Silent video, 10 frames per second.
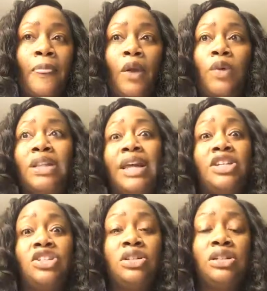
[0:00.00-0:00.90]

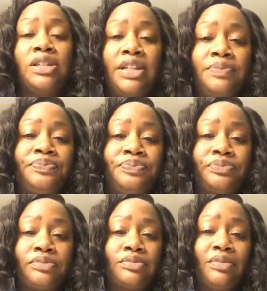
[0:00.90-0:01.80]
relationally,
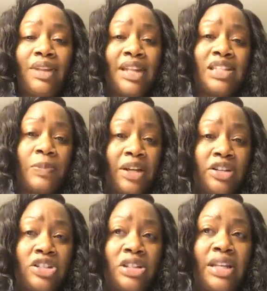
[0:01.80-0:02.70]
and
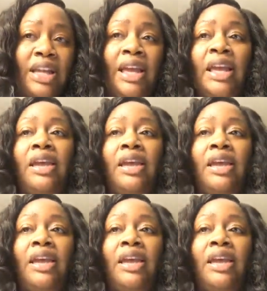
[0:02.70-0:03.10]
spiritually.